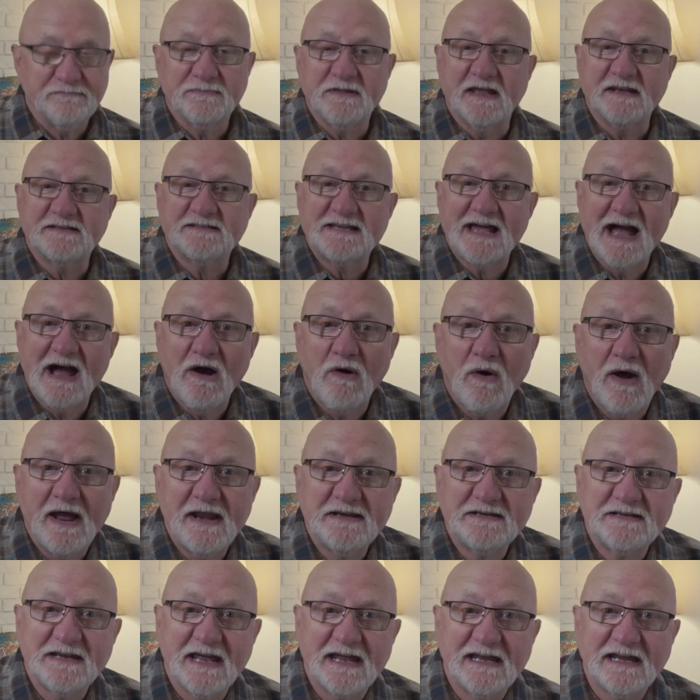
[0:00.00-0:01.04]
that's how I
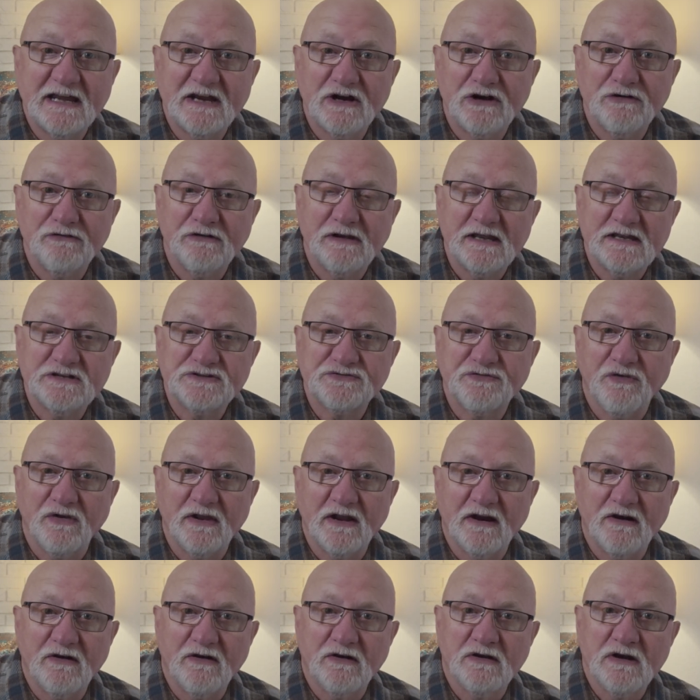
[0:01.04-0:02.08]
take care of lens
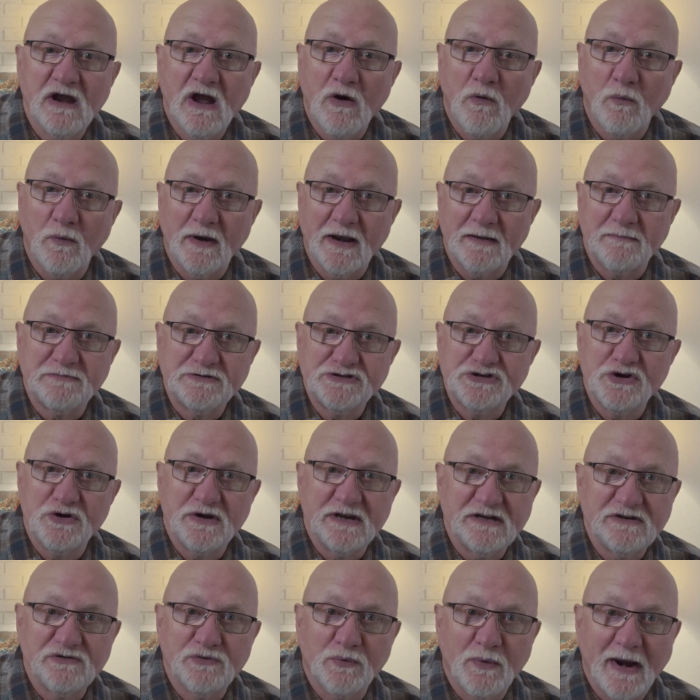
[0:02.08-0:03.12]
flare when I'm
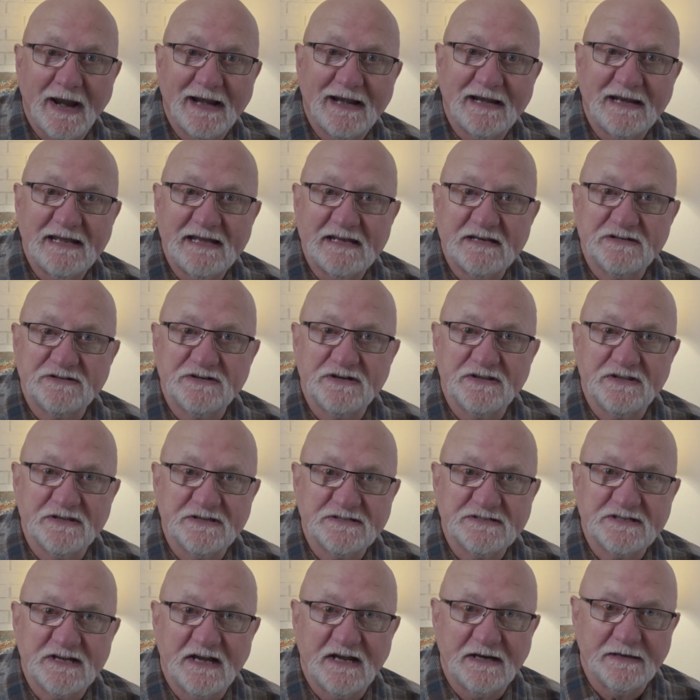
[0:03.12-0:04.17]
shooting directly into the
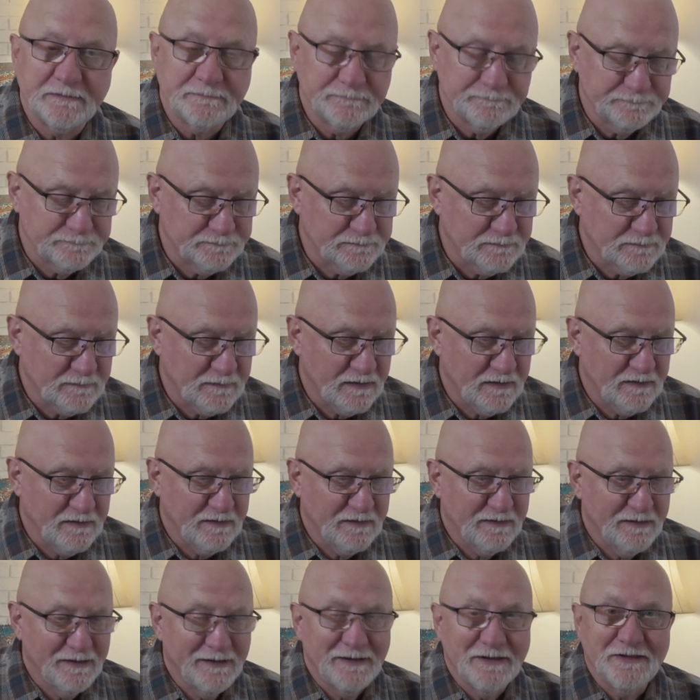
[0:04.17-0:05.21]

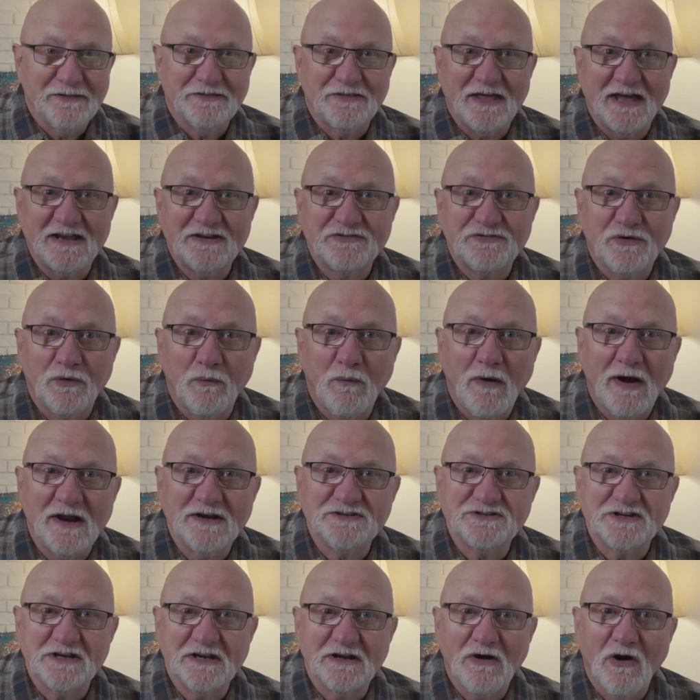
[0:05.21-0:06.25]
sun. Thanks for
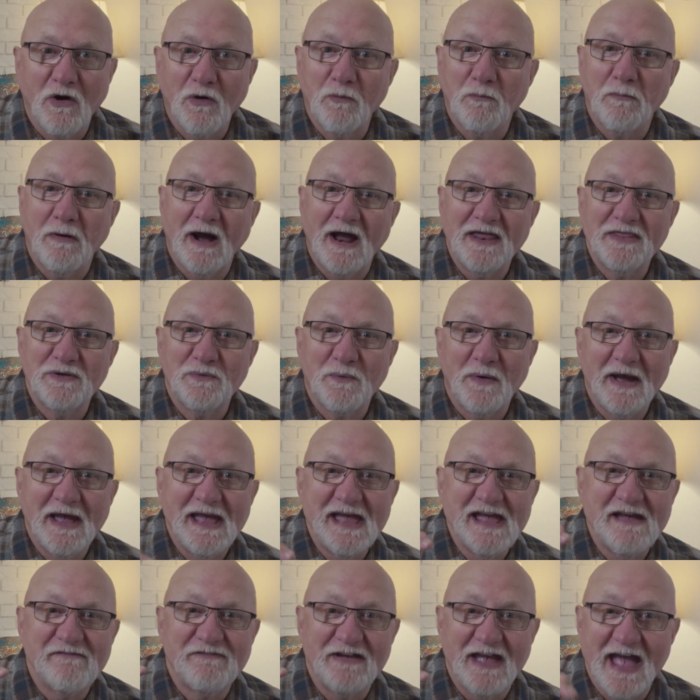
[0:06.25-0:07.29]
watching. Oh, by the
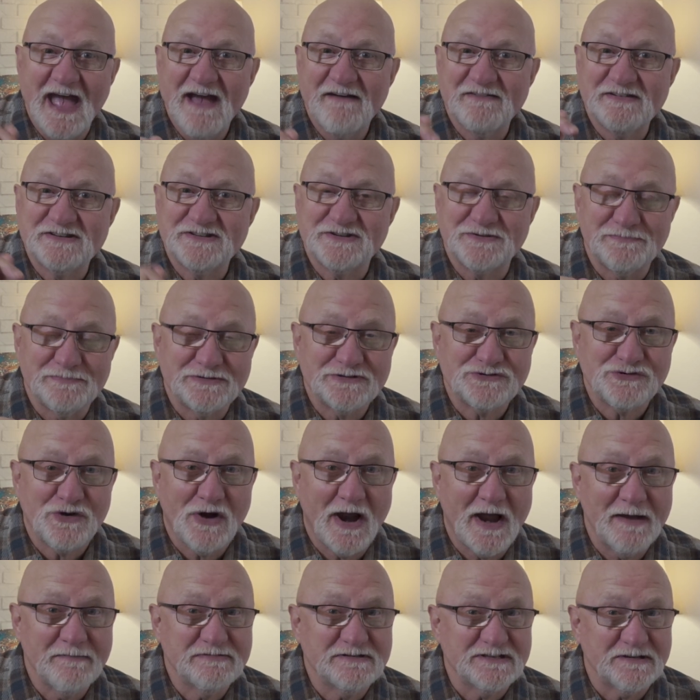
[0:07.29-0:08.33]
way, if you haven't
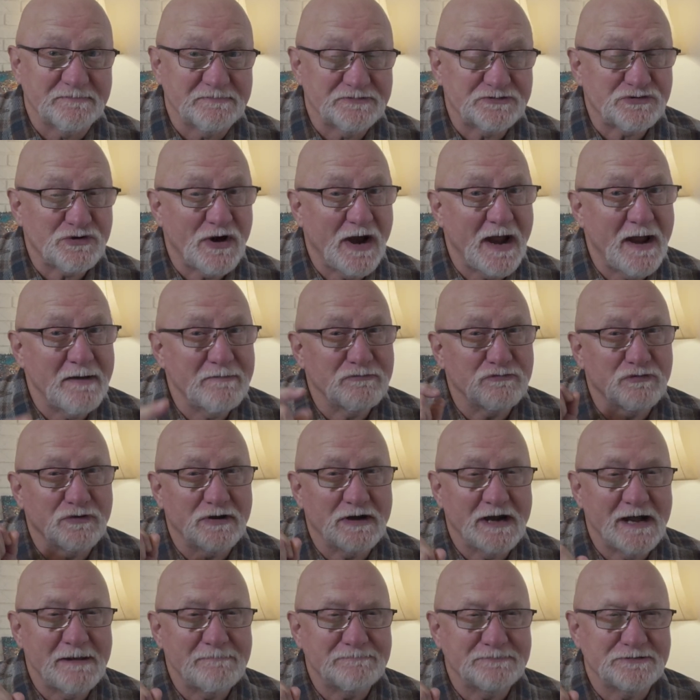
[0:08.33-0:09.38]
subscribed, subscribe.
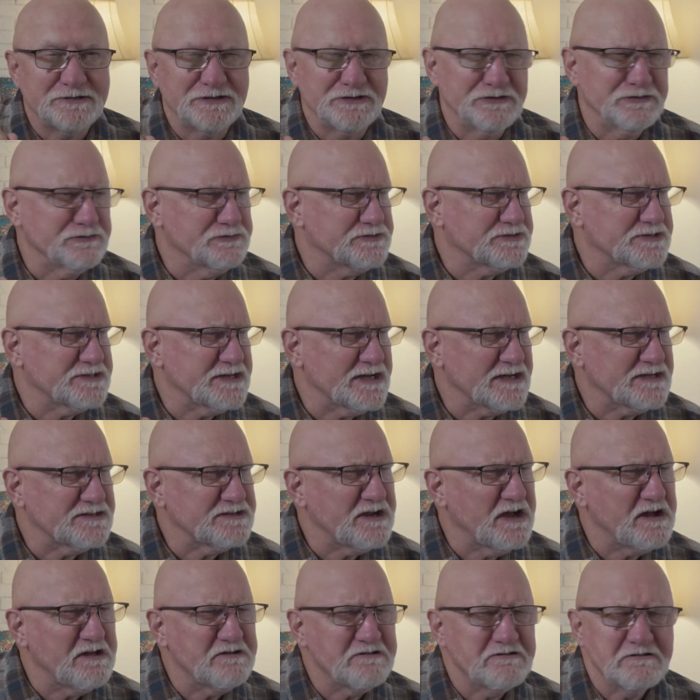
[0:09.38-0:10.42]
We're up to
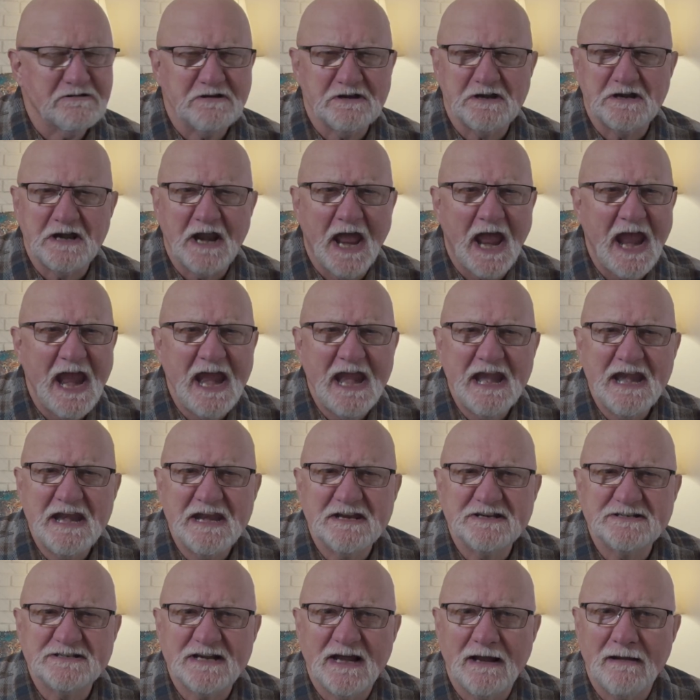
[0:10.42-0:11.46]

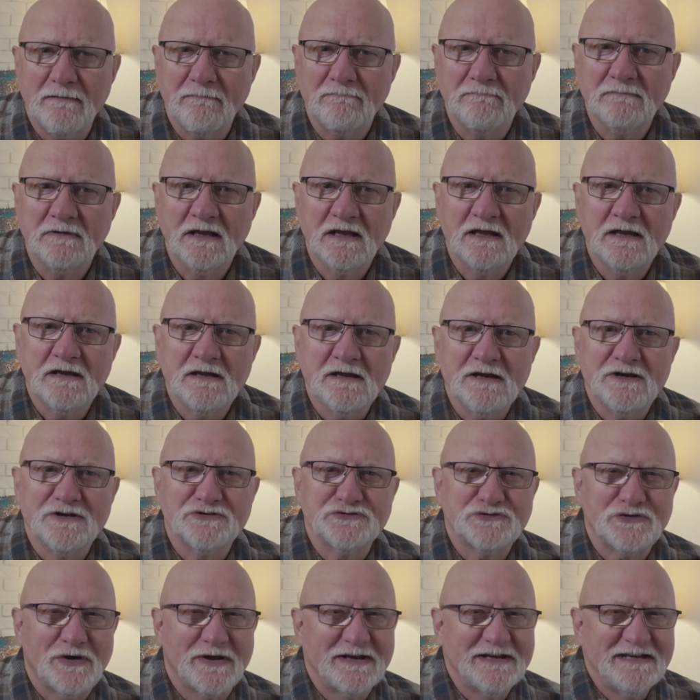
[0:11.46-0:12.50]
680 some.
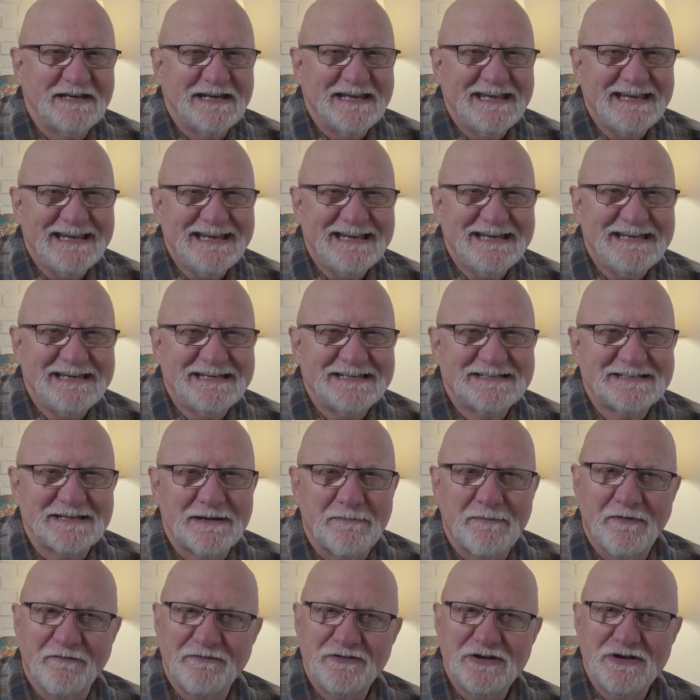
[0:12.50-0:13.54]
So I need
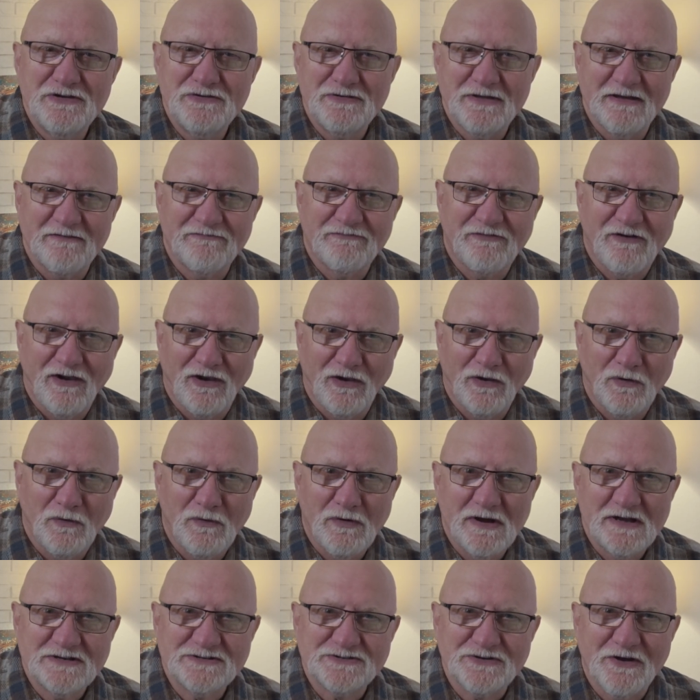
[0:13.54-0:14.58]
some of you that
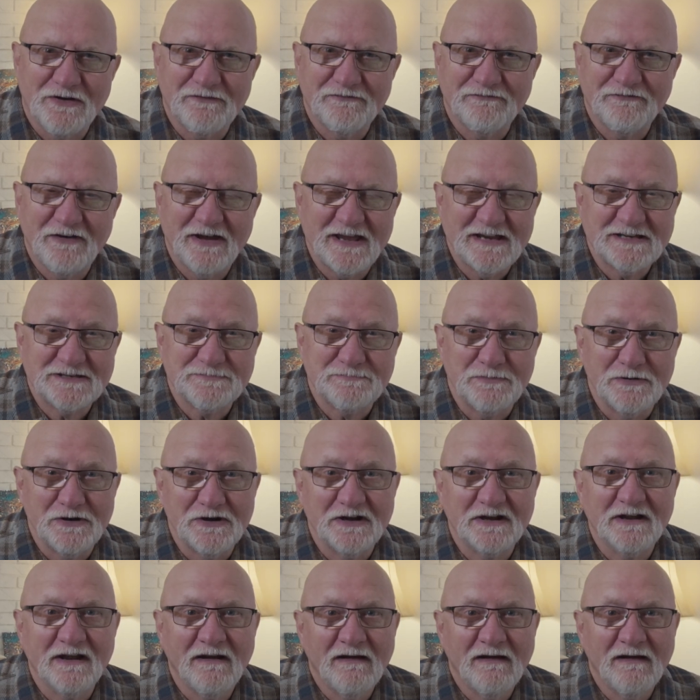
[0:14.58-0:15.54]
follow us on Facebook